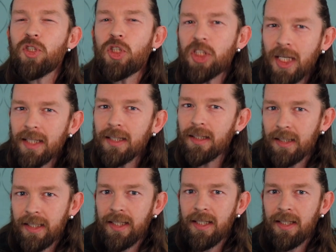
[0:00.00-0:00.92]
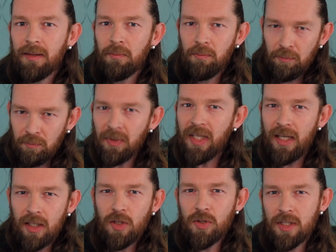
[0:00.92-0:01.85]
gently
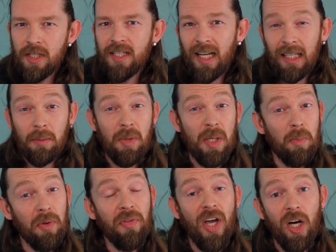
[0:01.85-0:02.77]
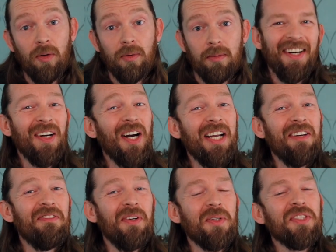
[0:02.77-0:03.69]
get used to telling people no. All
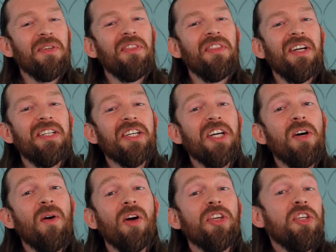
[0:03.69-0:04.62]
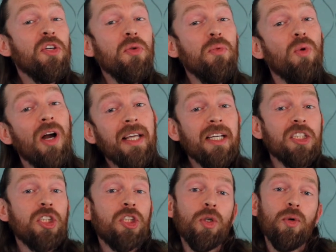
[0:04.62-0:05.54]
right, folks, so there you go. Are you running a
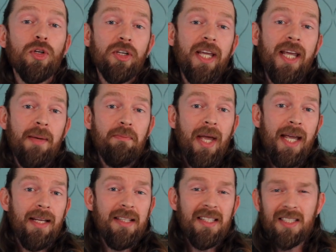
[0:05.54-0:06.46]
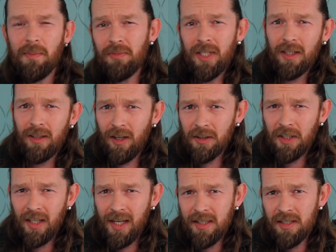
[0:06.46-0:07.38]
shorter campaign, something along
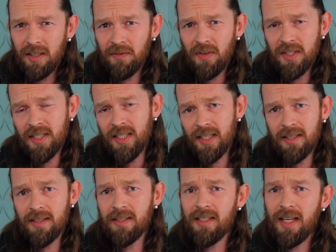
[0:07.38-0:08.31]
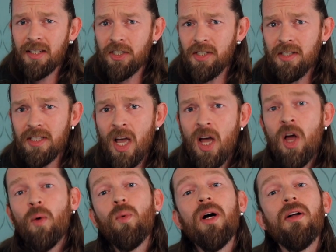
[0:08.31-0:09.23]
the lines of six sessions?
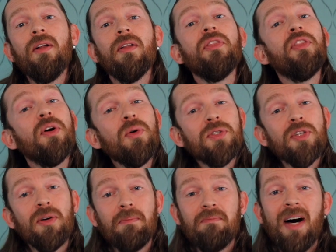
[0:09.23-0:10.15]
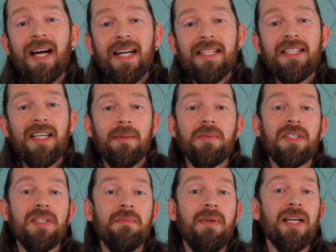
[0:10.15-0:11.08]
Well, those are my
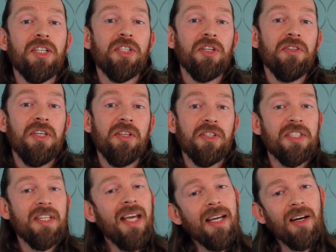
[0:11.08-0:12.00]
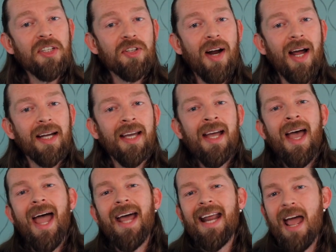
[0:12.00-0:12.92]
tips to make sure that you're staying on track
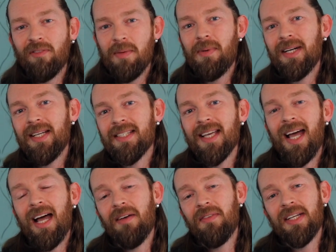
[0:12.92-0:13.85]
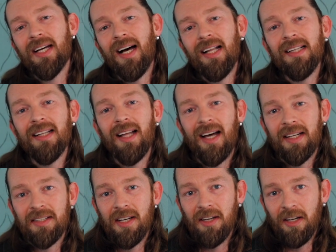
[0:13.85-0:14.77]
and everybody's having a
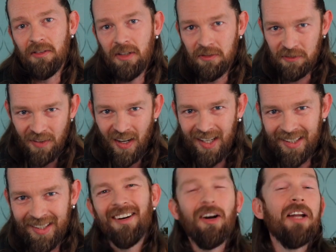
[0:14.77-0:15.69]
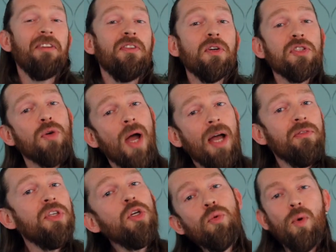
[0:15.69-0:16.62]
lot of fun. All right, folks, so have
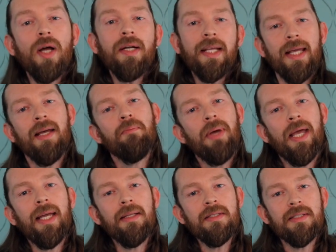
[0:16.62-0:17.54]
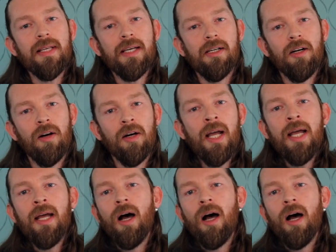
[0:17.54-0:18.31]
you run campaigns that are